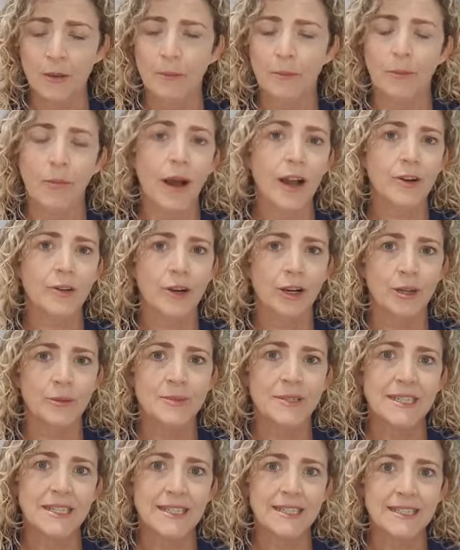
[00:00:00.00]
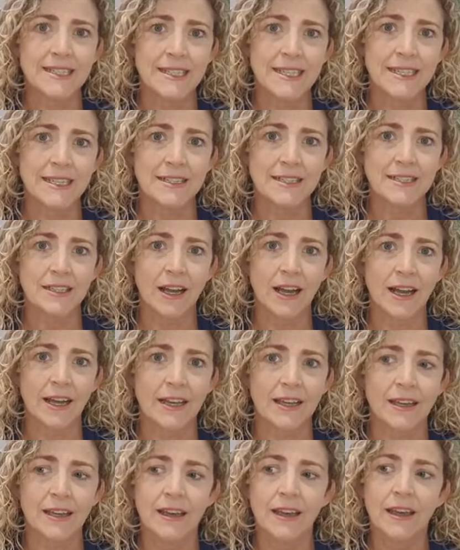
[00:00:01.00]
microbes is things
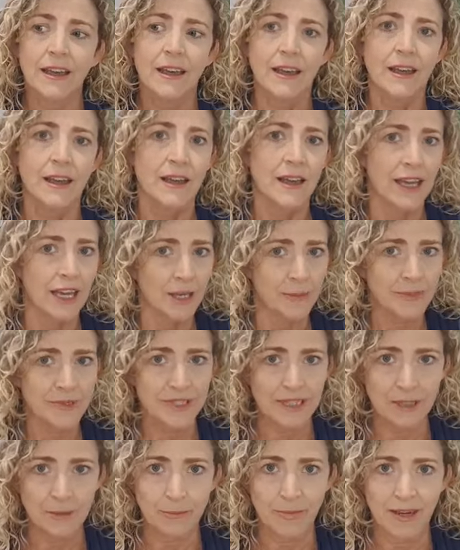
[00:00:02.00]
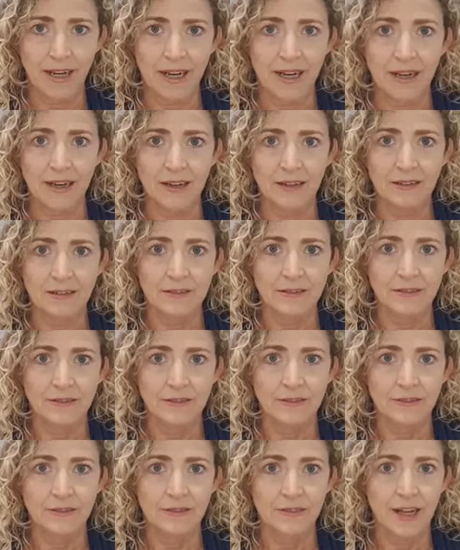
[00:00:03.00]
like Epstein-Barr
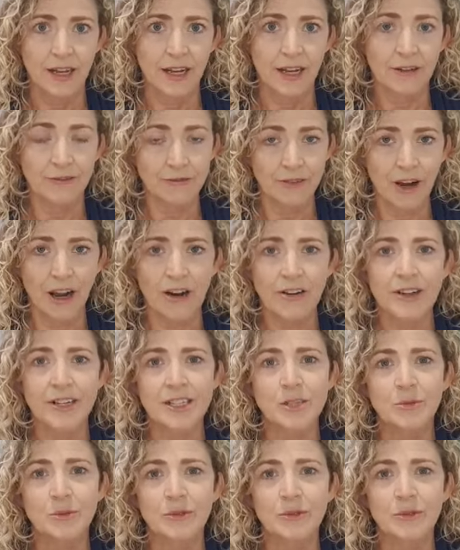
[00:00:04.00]
virus.